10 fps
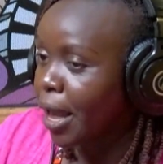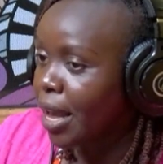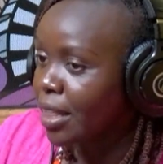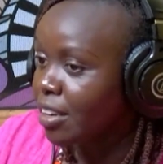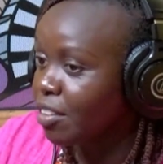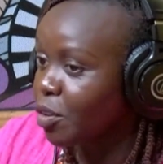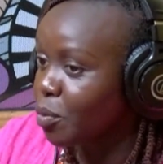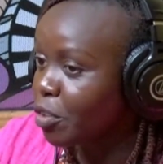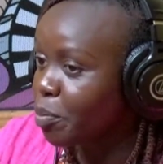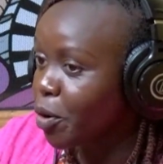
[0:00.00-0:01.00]
That is in
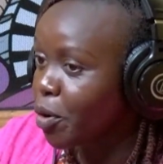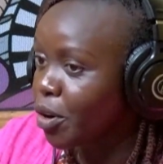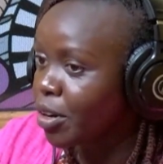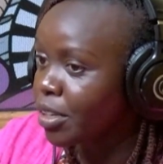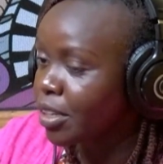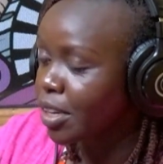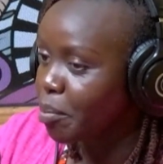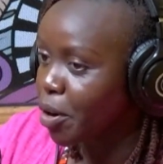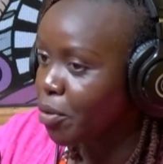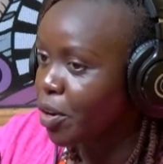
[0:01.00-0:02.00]
West Pokot,
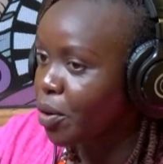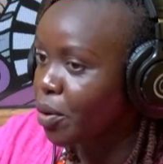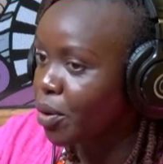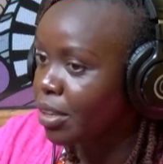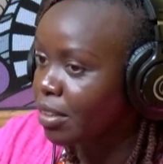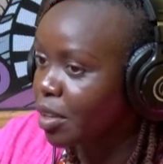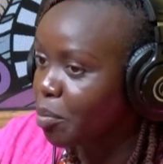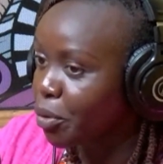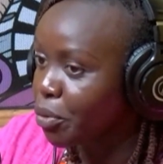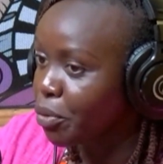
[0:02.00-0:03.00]
in Baringo, in
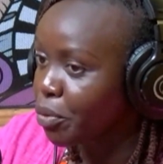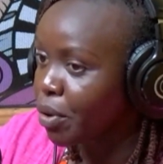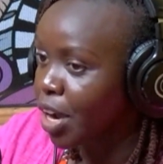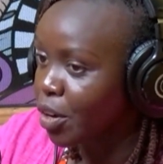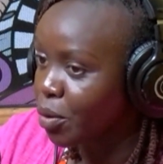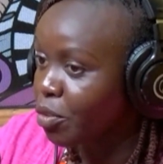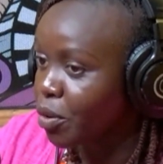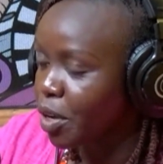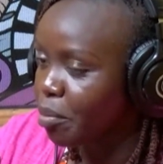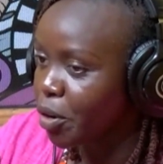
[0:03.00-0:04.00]
Samburu, and
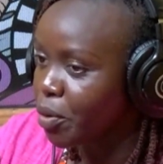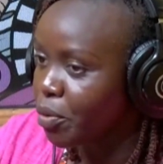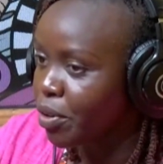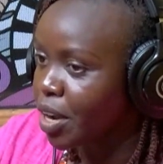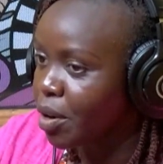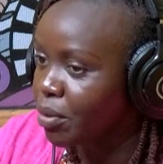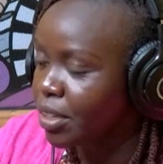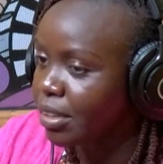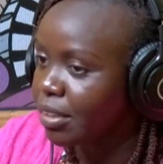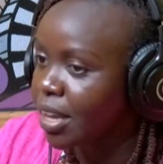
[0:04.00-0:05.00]
also in Migori
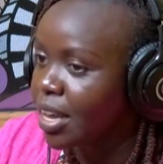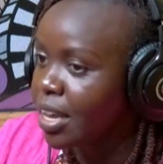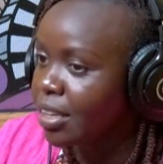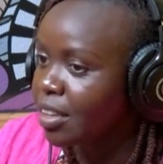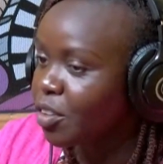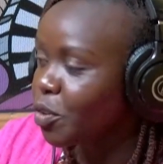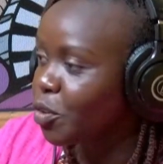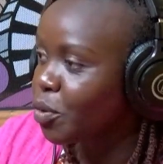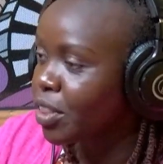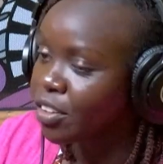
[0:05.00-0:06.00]
counties, just to
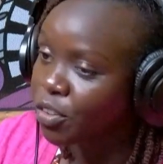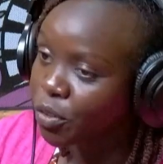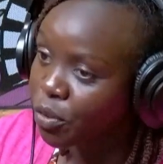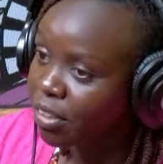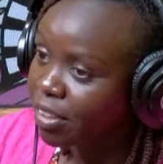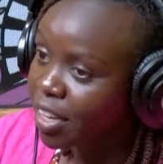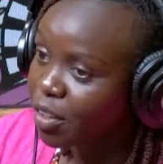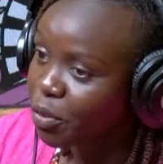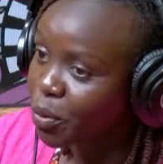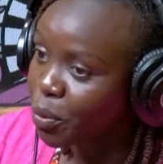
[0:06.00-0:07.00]
ensure that children stay
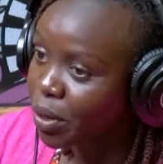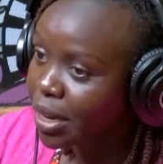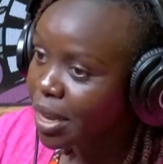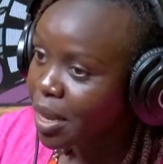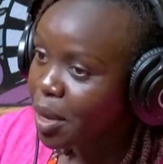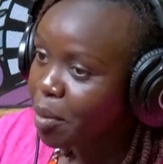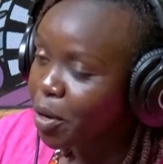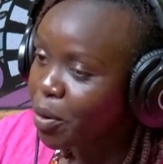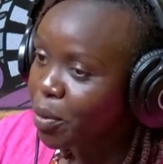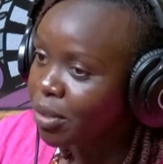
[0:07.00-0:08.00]
in school,
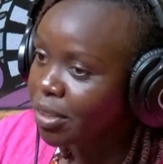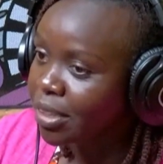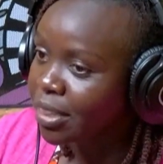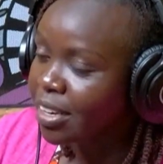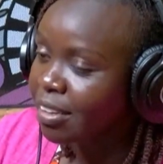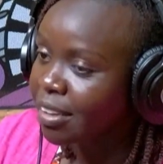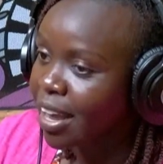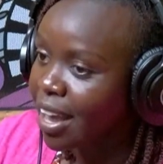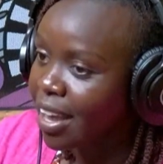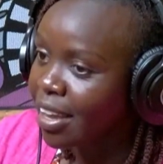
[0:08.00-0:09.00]
because that is a
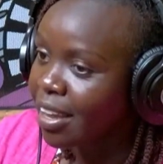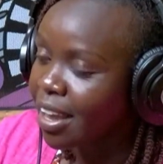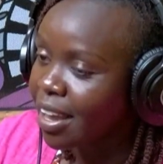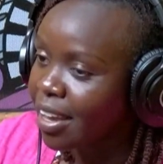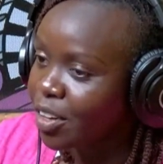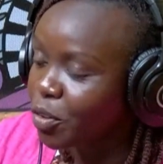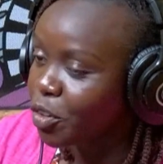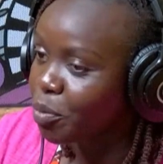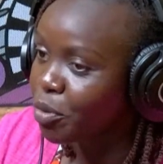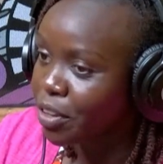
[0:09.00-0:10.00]
high and
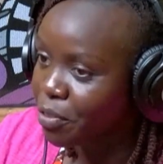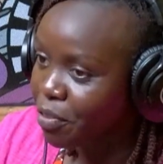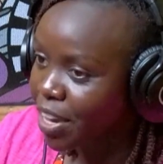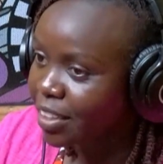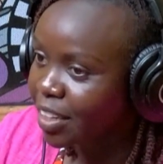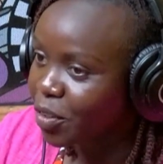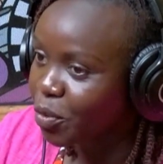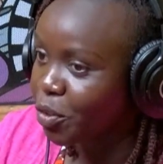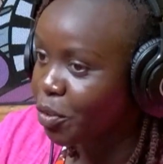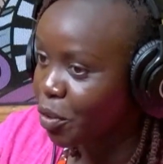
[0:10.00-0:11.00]
contributing factor
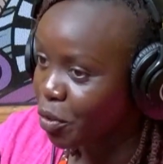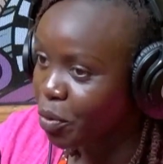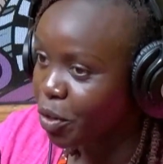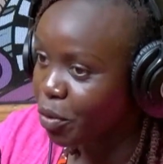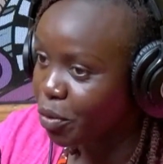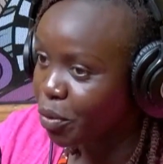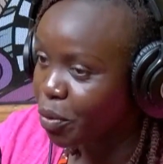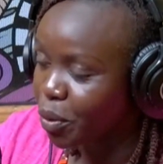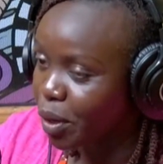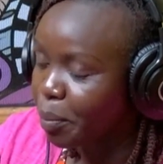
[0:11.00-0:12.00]
to children not going to
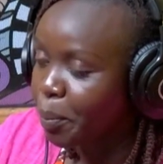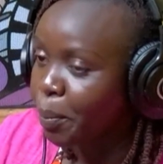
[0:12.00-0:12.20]
school.